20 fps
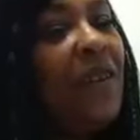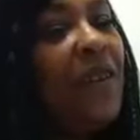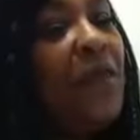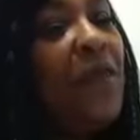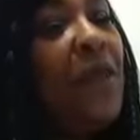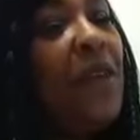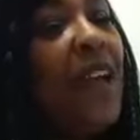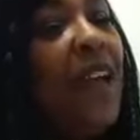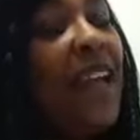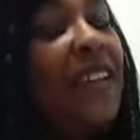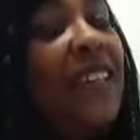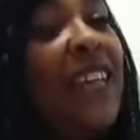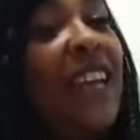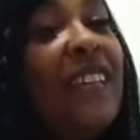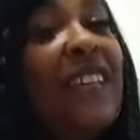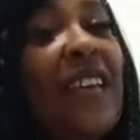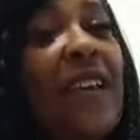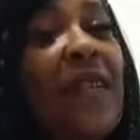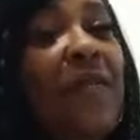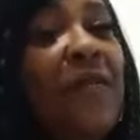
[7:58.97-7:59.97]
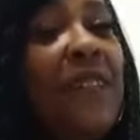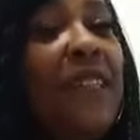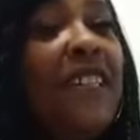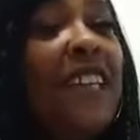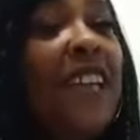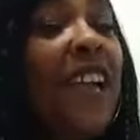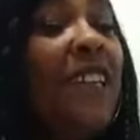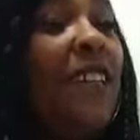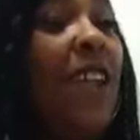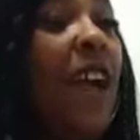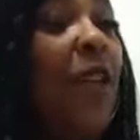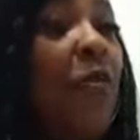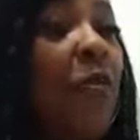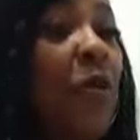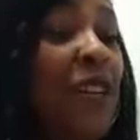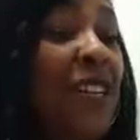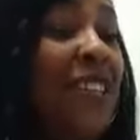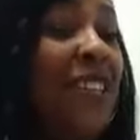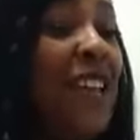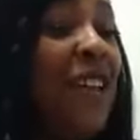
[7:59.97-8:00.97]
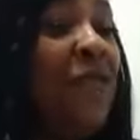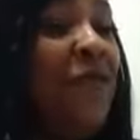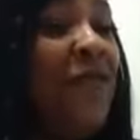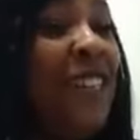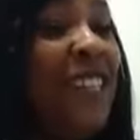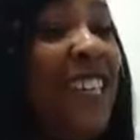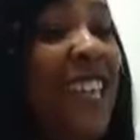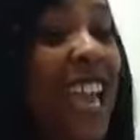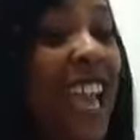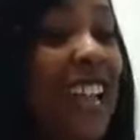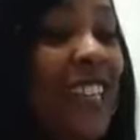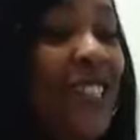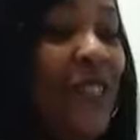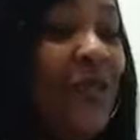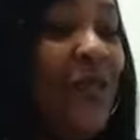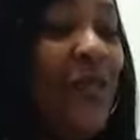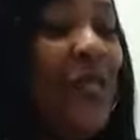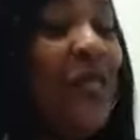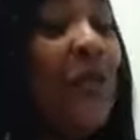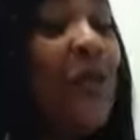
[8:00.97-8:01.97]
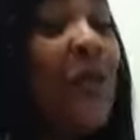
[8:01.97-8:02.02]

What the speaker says: Okay, now definitely, I want to definitely ask you this